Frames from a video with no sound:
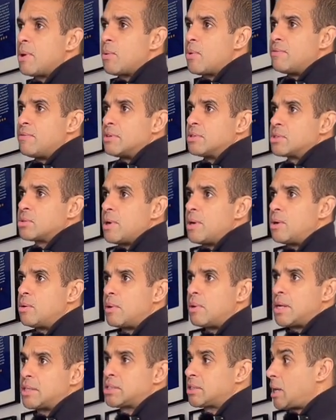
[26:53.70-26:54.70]
with her as
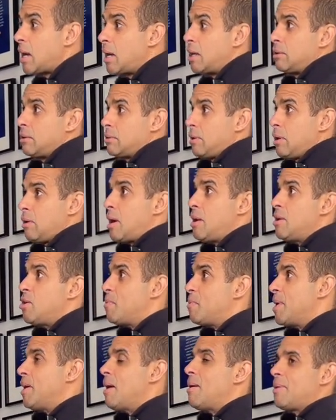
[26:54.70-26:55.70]
well. And I stuttered like a
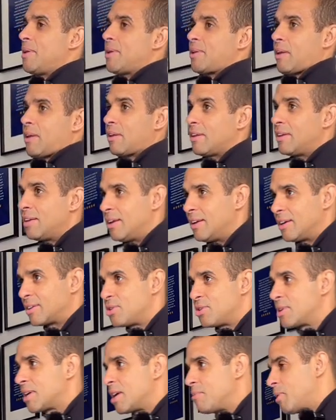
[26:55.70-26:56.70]
little bit, uh, uh, uh, I
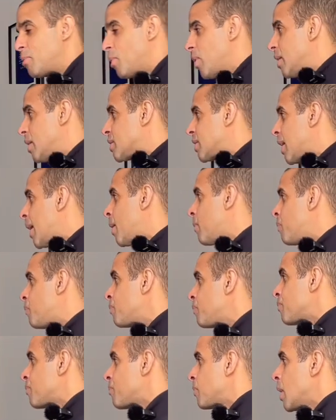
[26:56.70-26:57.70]
couldn't get my words out.
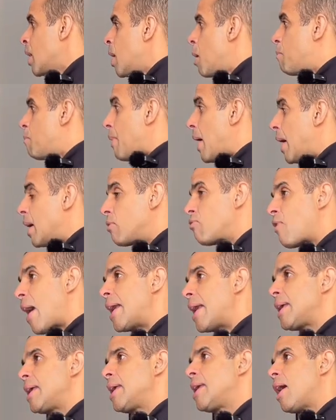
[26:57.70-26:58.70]
But the
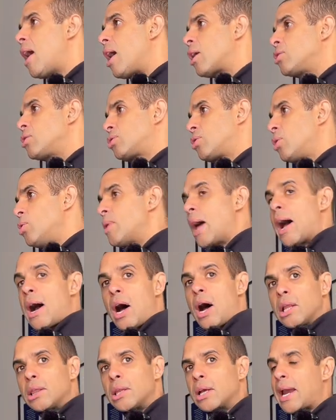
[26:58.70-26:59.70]
reality, I could do
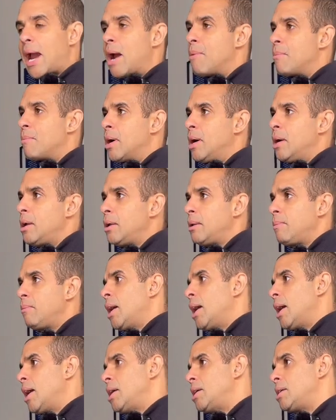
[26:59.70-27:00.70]
that under camera
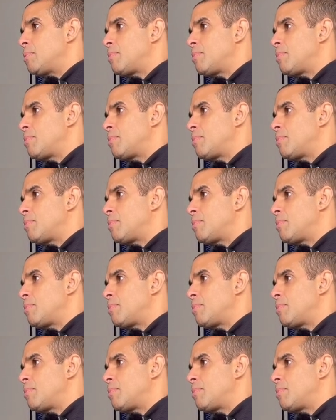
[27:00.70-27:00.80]
is